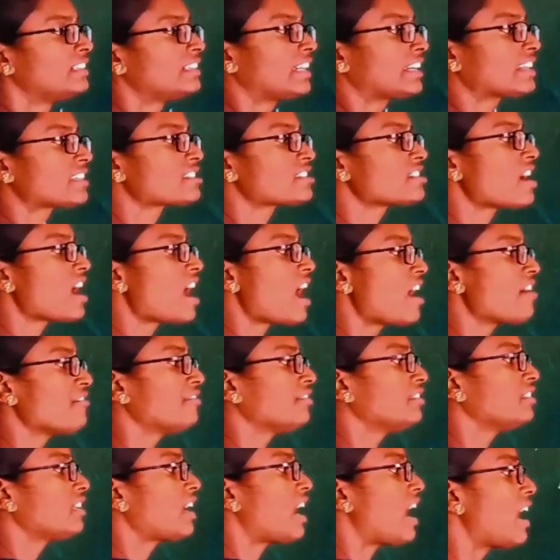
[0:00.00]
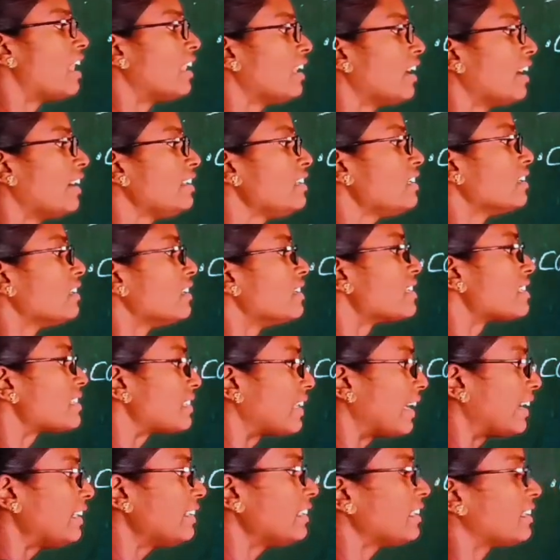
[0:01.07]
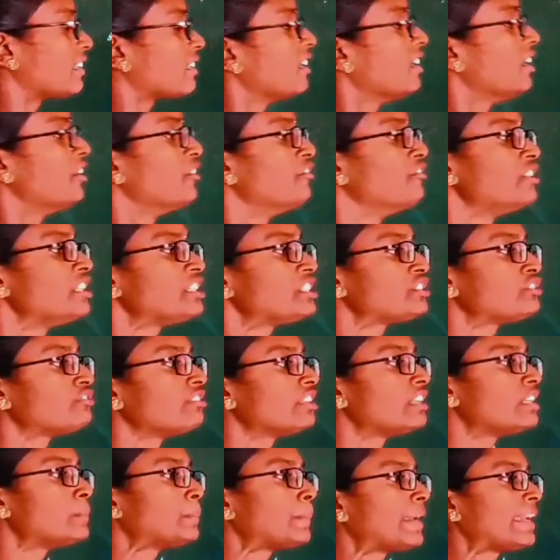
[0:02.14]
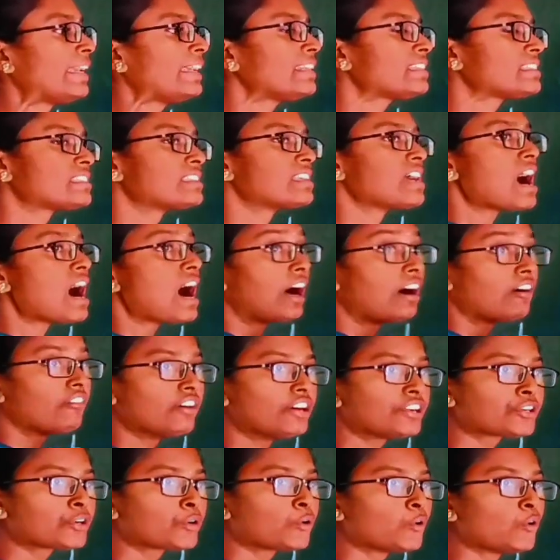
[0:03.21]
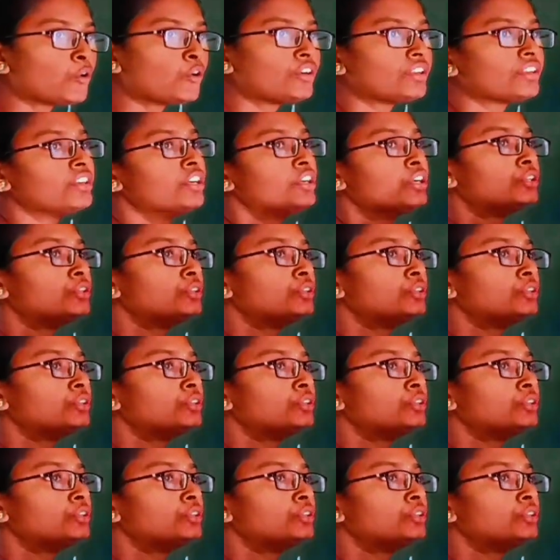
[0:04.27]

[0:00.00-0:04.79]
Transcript: Text hyphen align center, which will make our code,